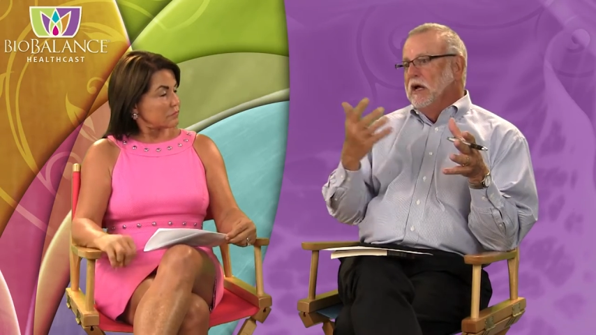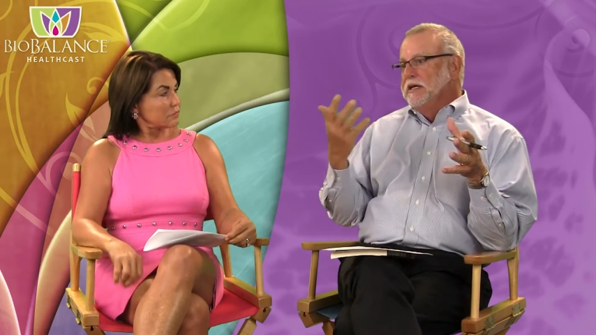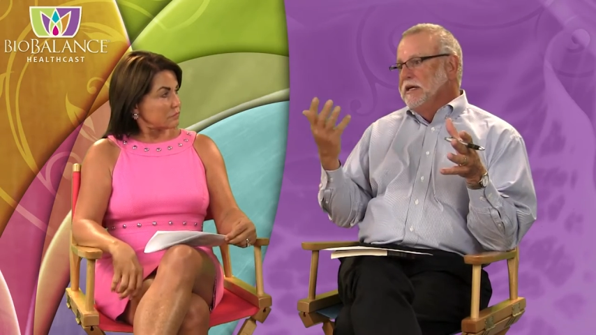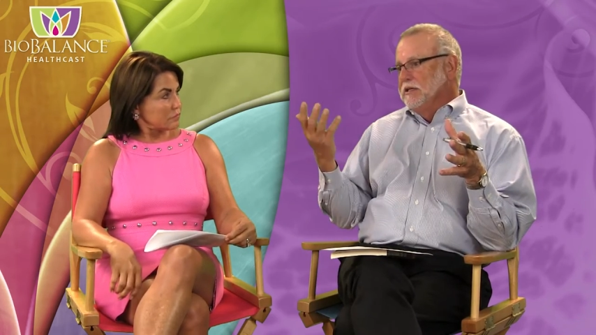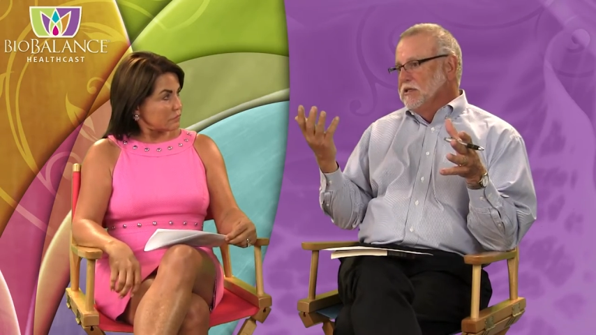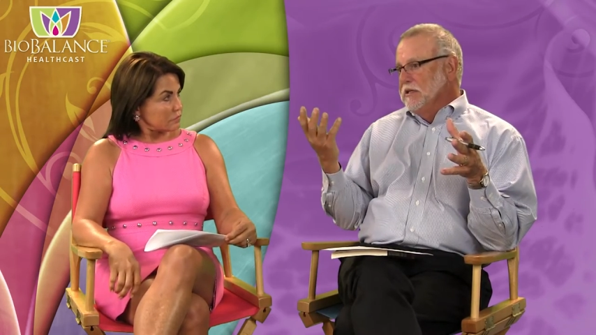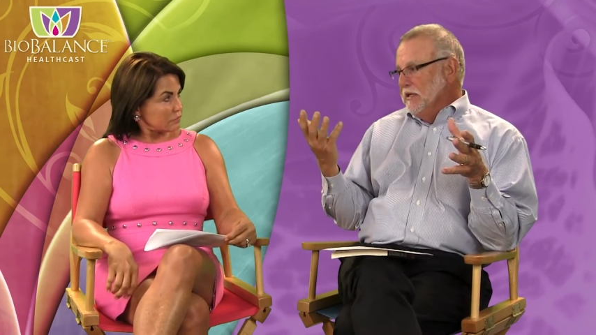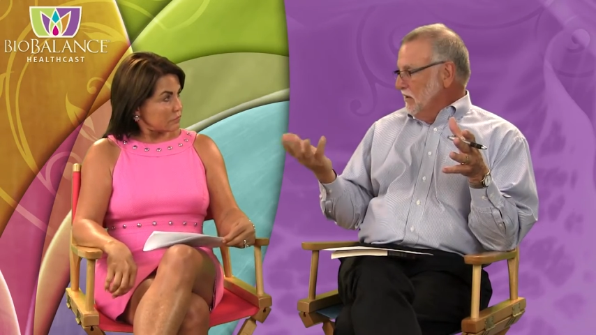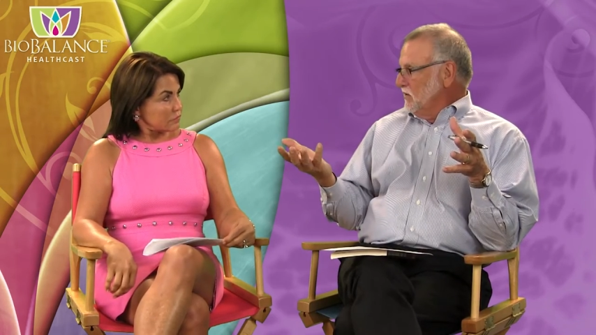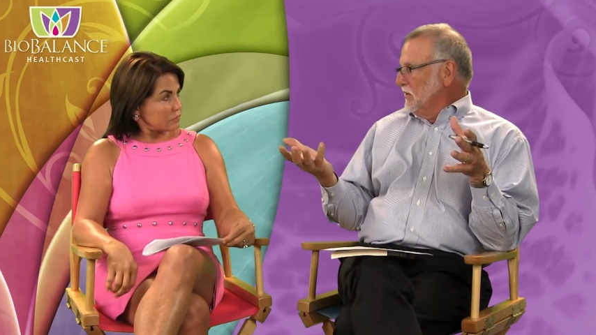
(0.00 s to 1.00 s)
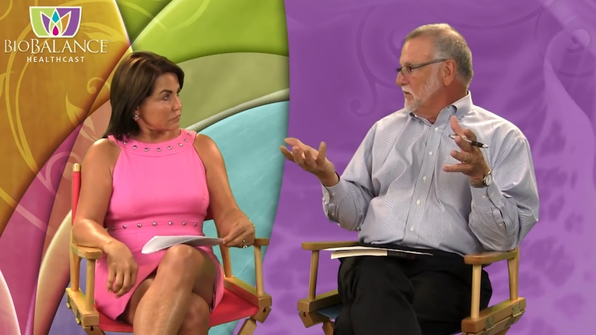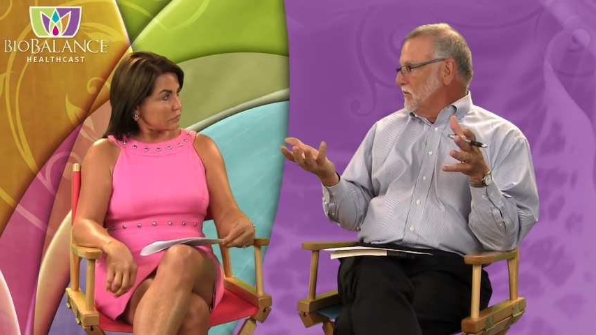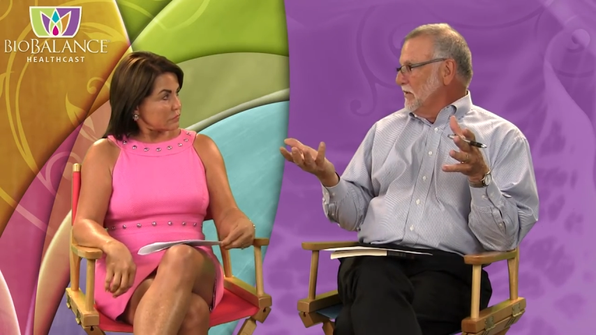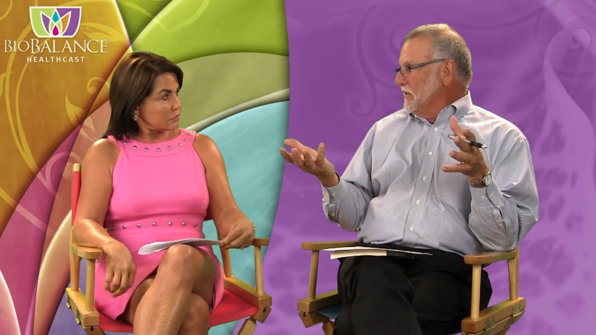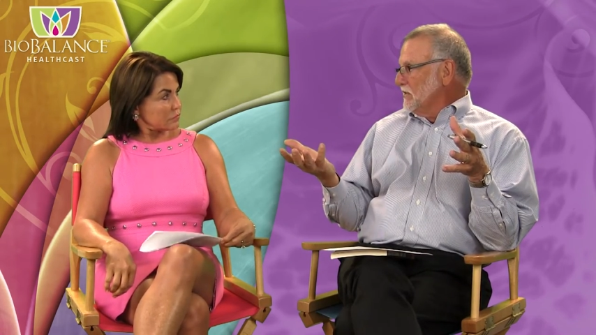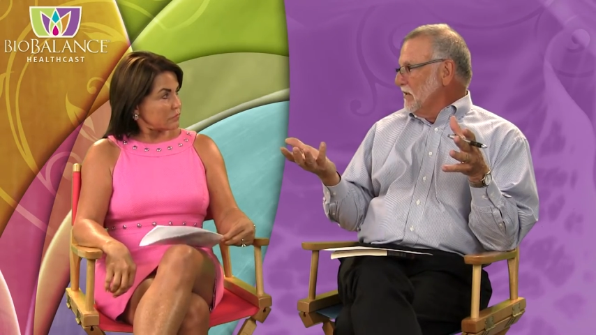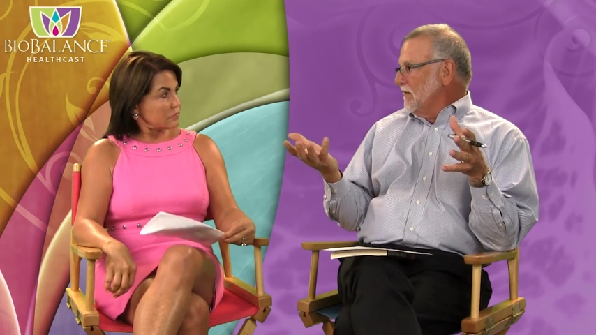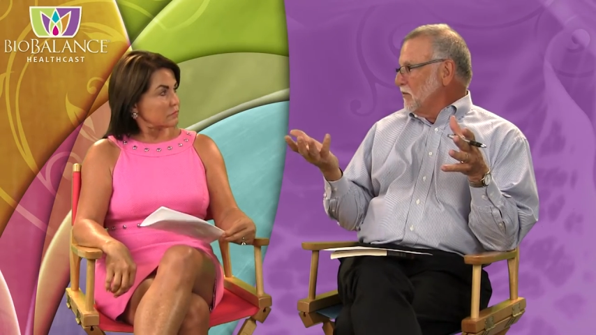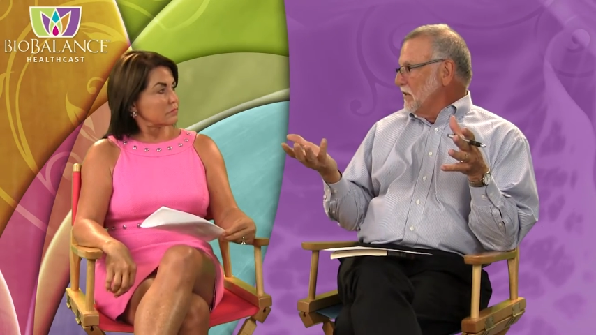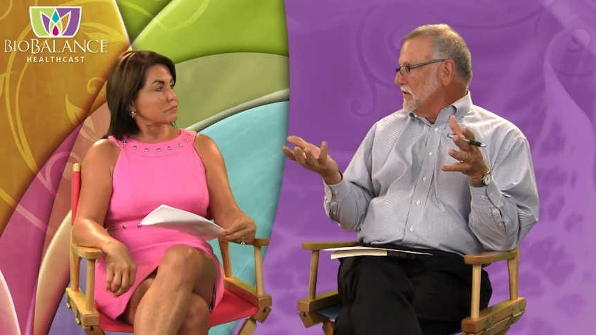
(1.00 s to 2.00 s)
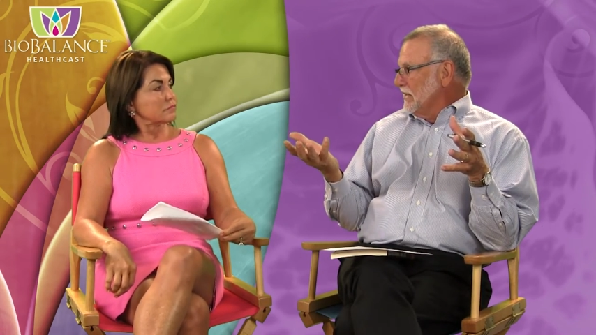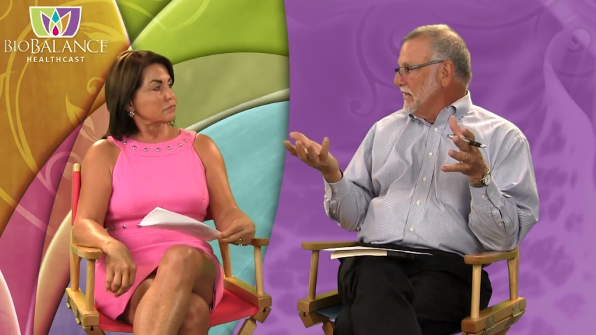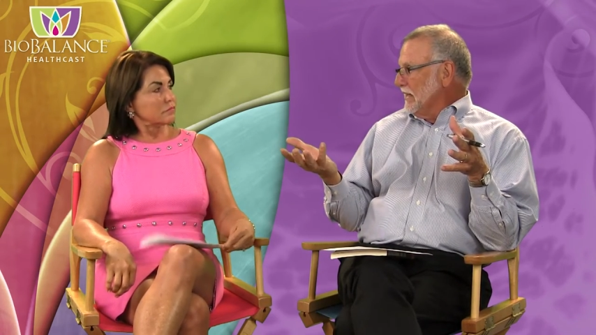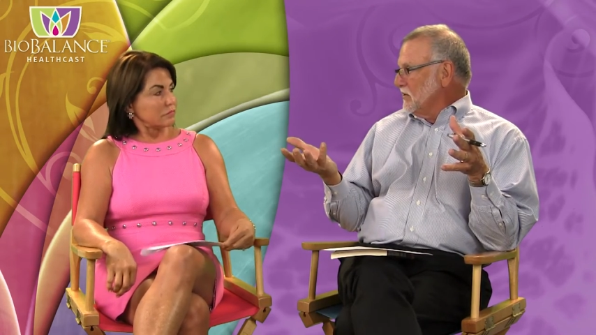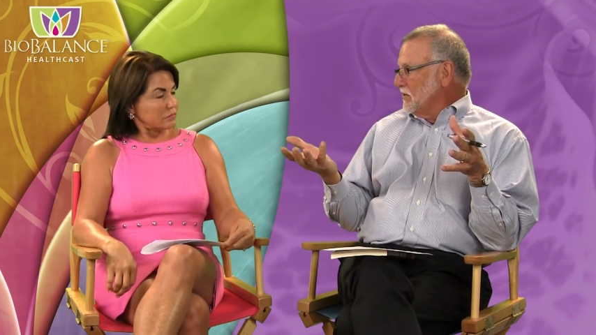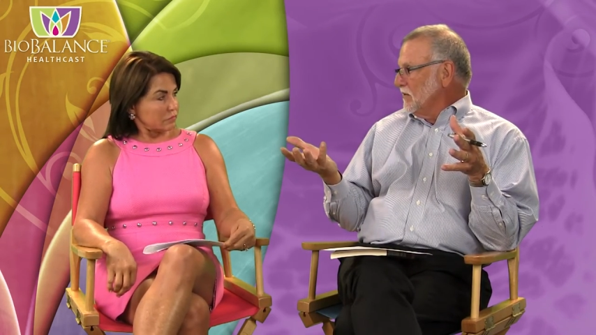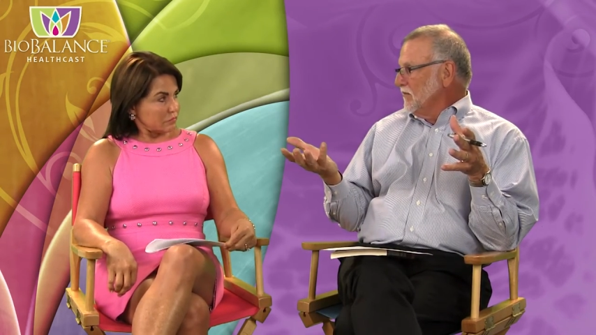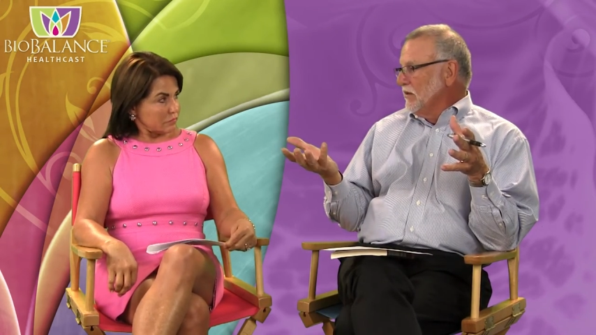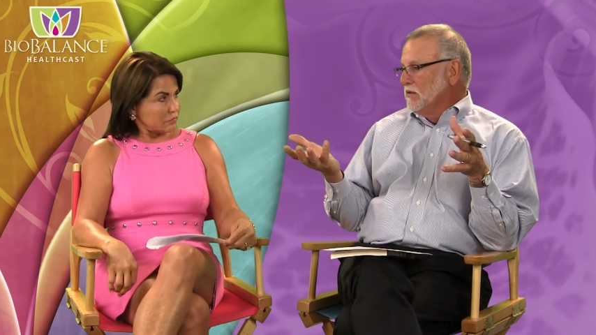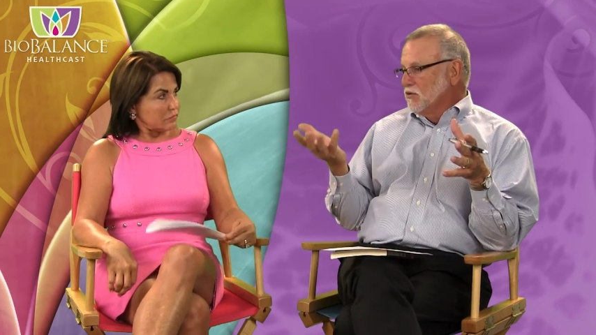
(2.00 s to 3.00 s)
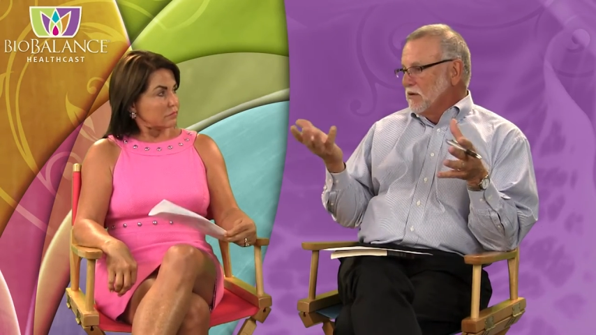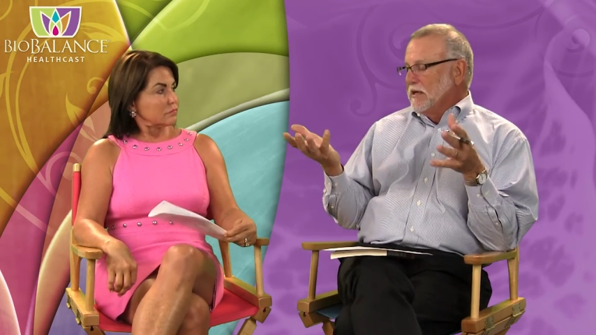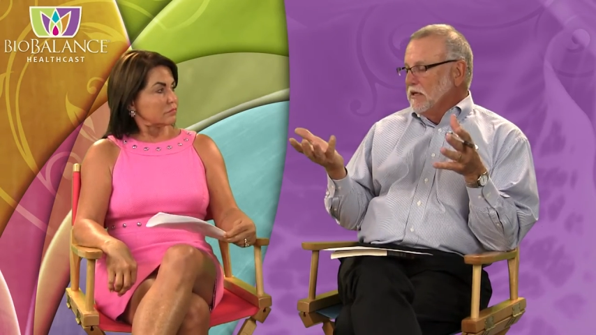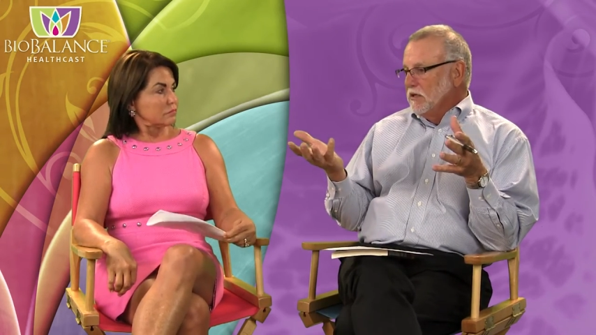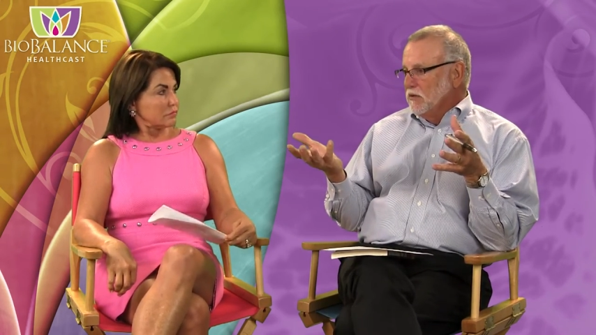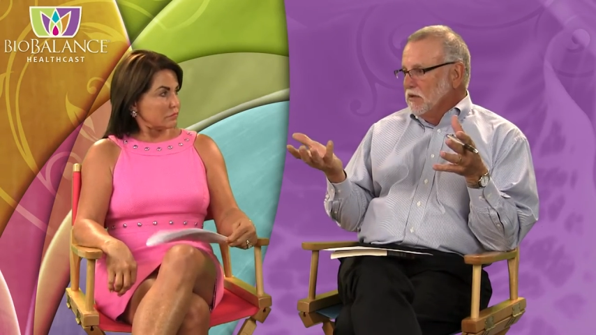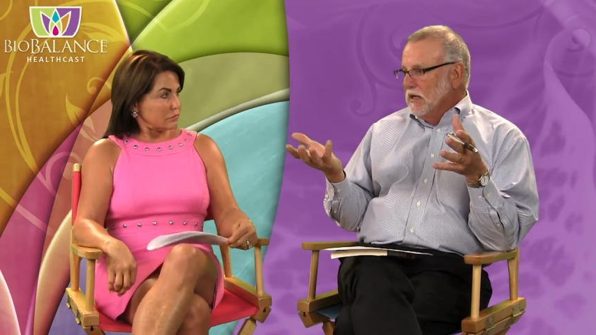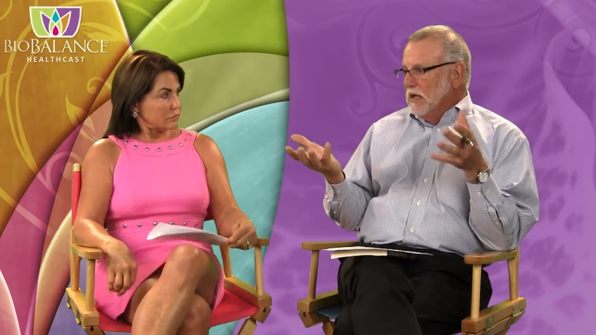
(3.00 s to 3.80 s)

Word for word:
Speaker 1: against the increased risk of prostate cancer striking you.